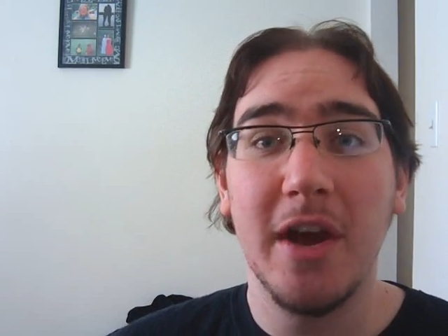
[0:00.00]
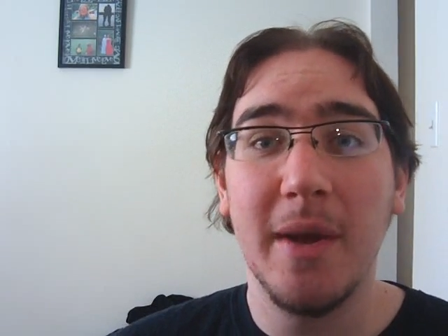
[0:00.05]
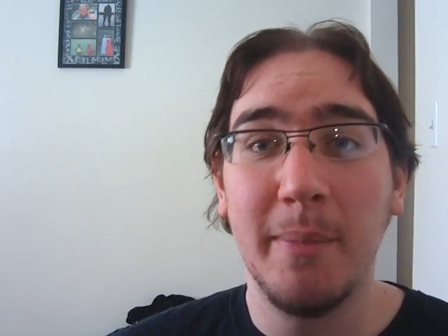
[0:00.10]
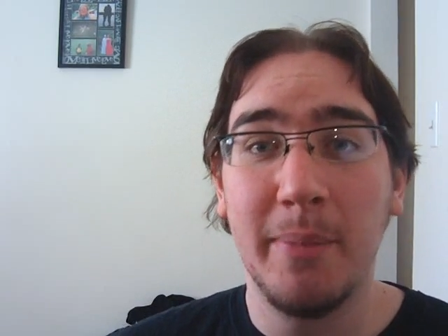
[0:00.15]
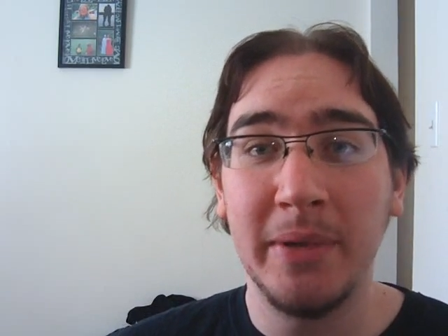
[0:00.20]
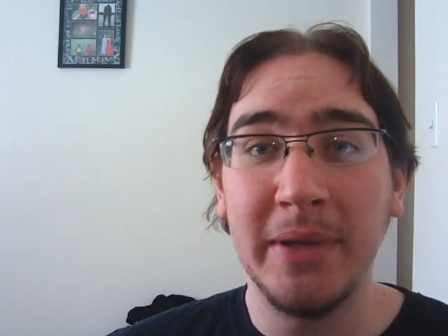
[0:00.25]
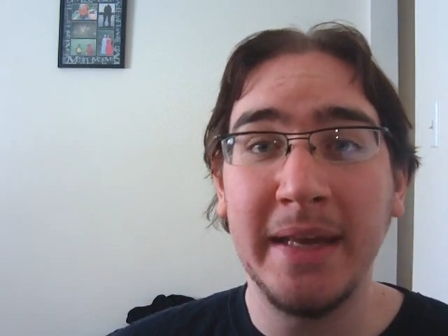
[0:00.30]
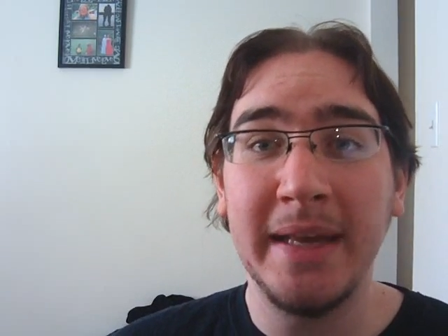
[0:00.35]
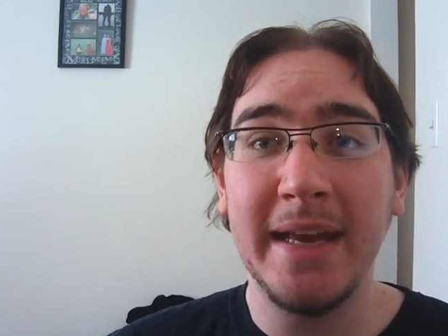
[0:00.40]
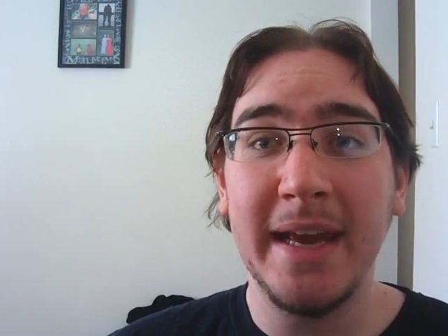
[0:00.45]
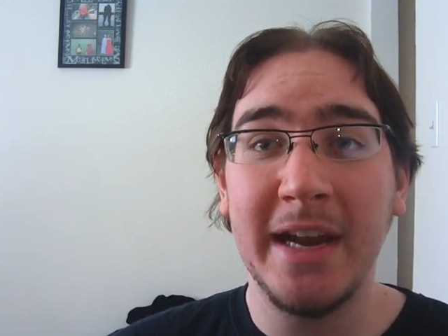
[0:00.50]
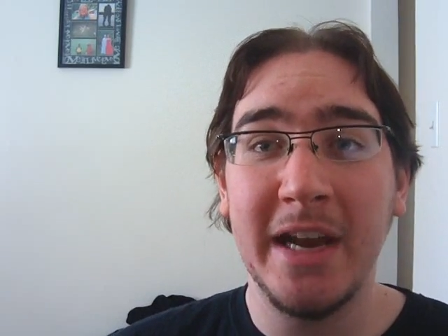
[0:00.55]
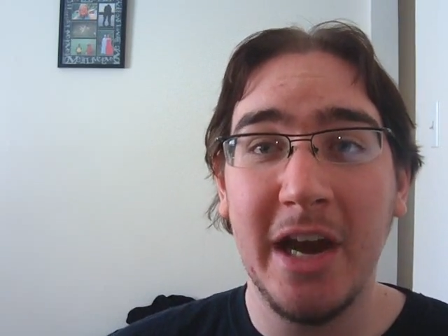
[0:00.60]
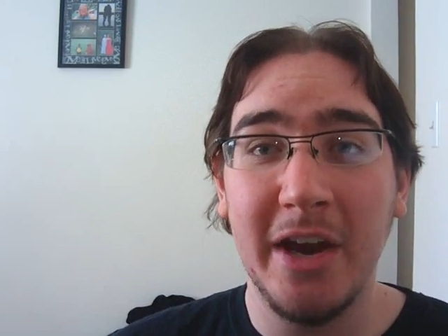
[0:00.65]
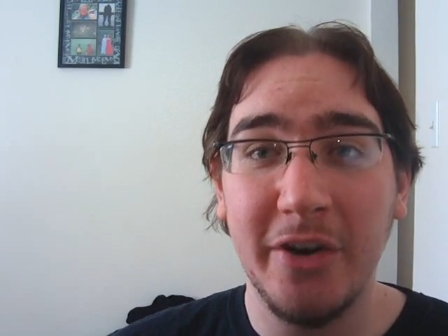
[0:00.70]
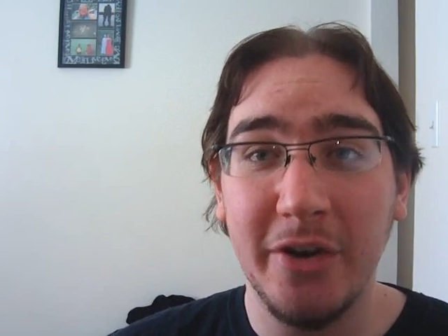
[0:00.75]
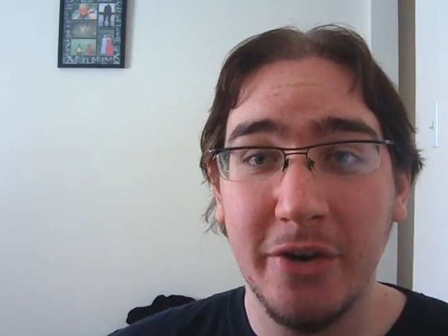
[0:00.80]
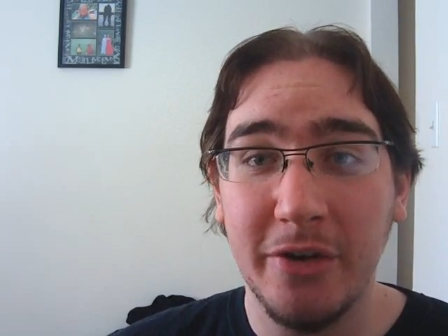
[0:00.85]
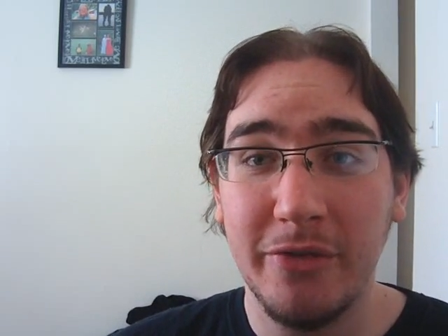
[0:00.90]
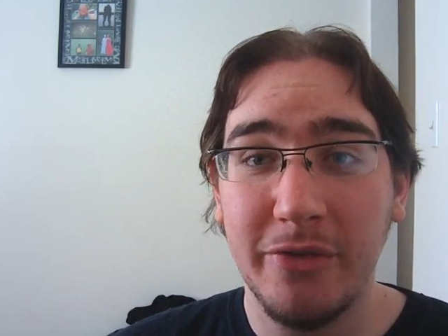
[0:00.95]
complete and
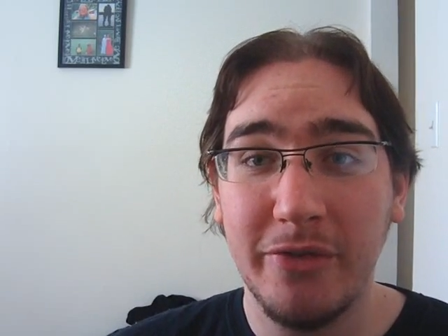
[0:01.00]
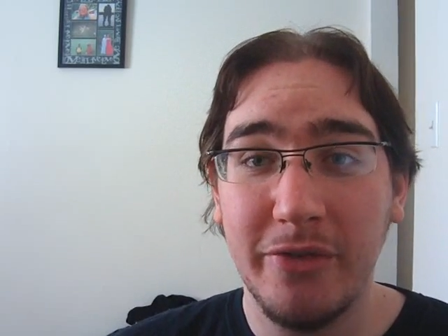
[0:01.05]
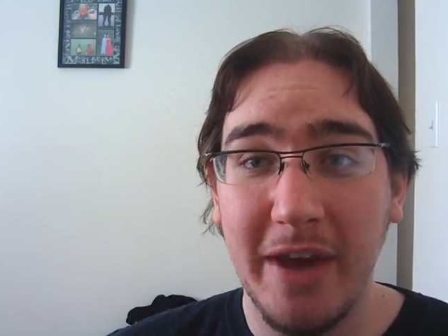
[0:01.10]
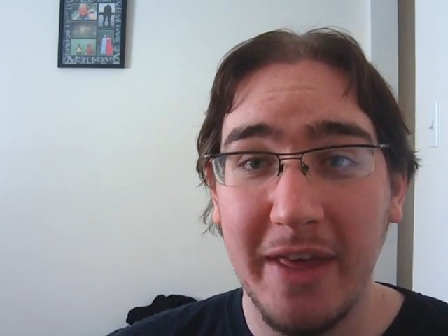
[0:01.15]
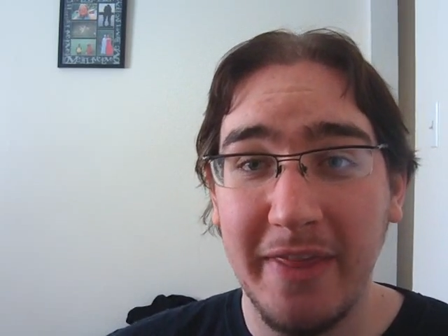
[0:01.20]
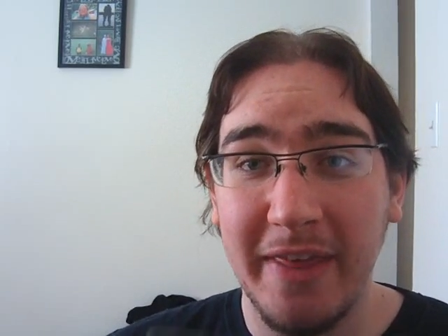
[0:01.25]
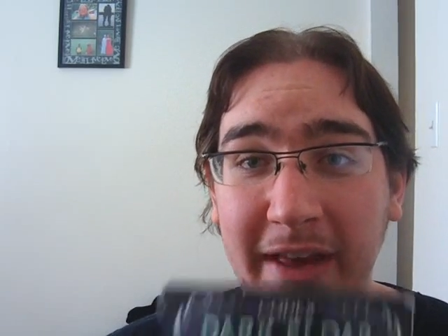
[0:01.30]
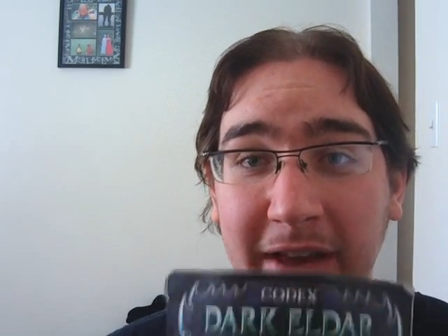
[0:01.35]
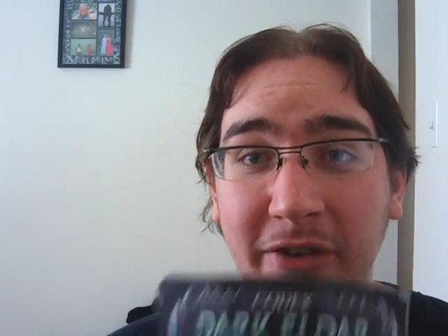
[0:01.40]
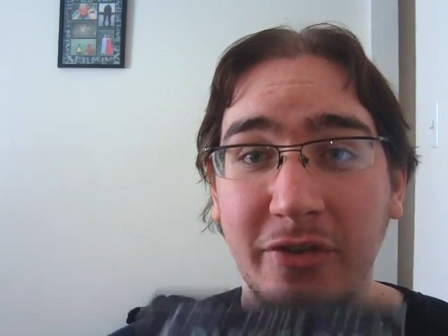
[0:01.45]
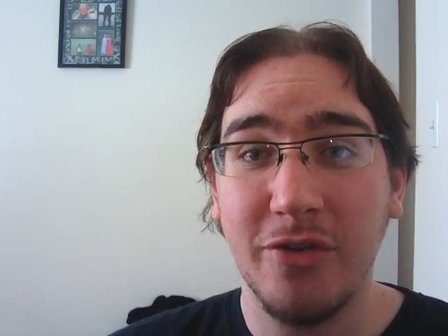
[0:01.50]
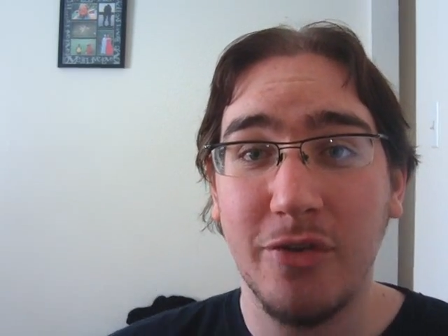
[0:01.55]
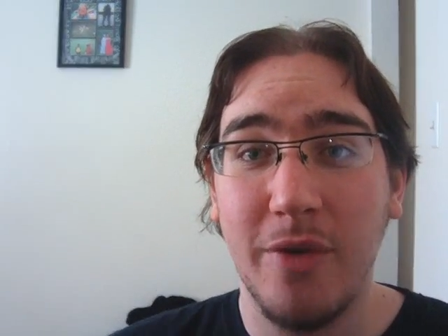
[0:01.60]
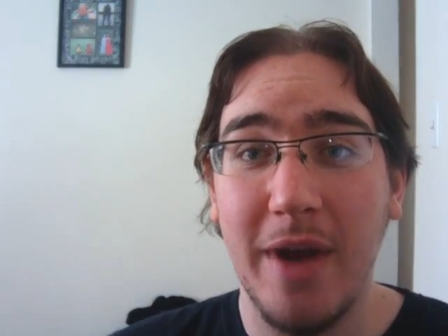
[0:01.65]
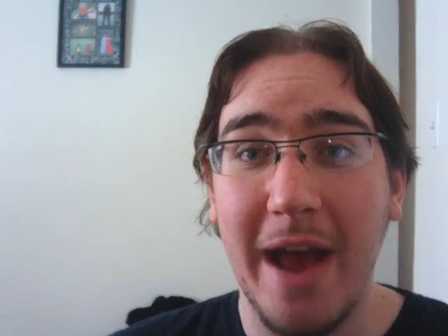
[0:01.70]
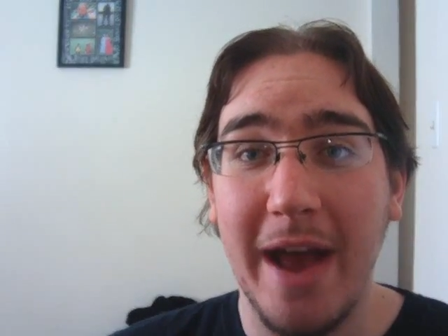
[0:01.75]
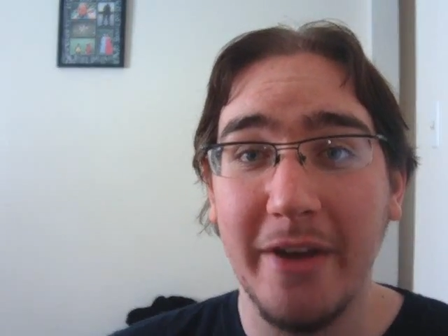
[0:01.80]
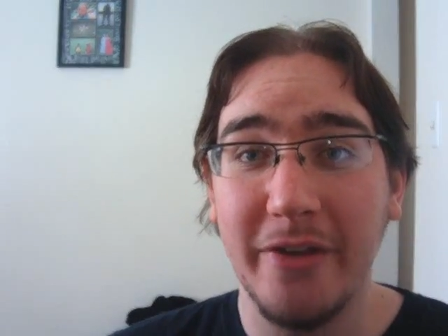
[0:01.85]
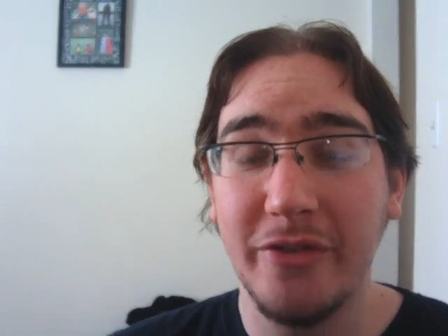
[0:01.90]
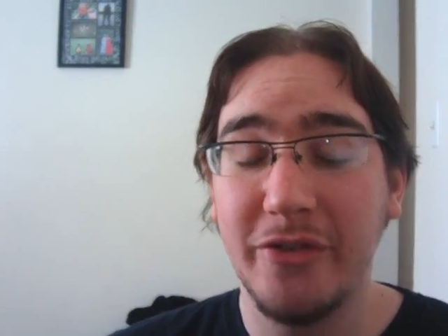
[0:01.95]
utter fething
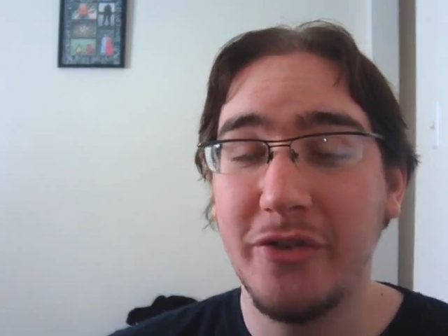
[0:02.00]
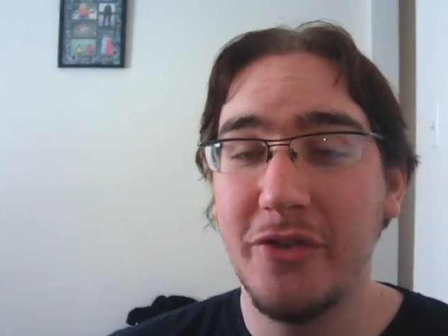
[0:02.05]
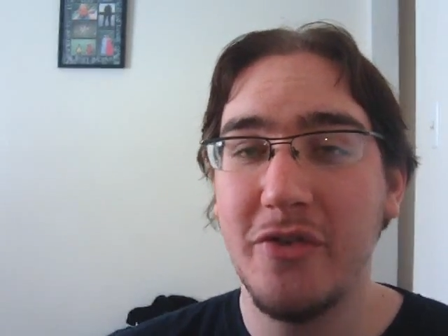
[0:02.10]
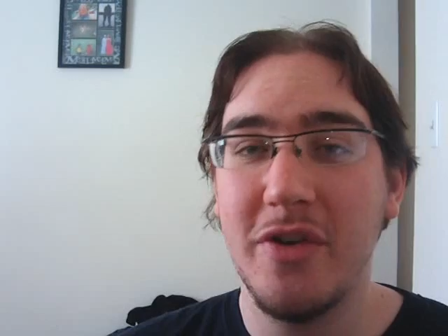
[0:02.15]
trash.